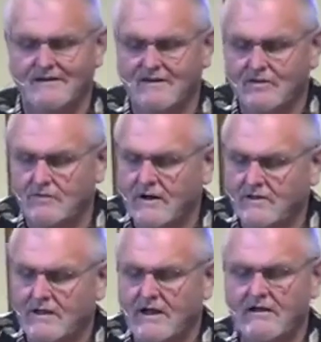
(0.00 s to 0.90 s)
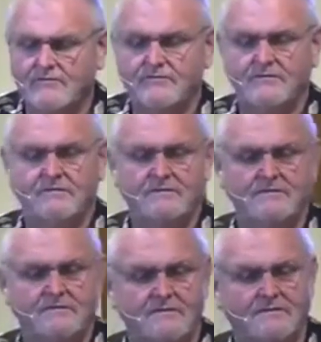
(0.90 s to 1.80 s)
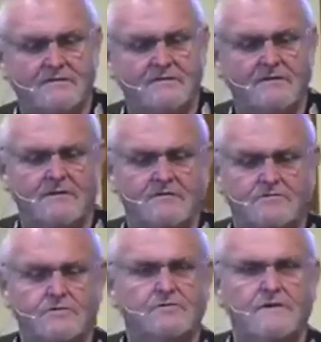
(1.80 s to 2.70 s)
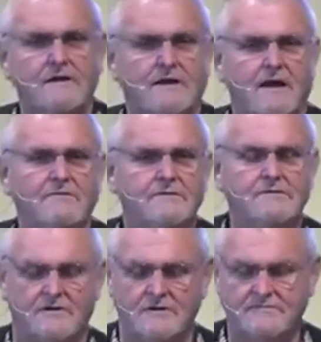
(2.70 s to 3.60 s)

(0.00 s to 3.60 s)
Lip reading: Throughout life, truthfully, life is hard.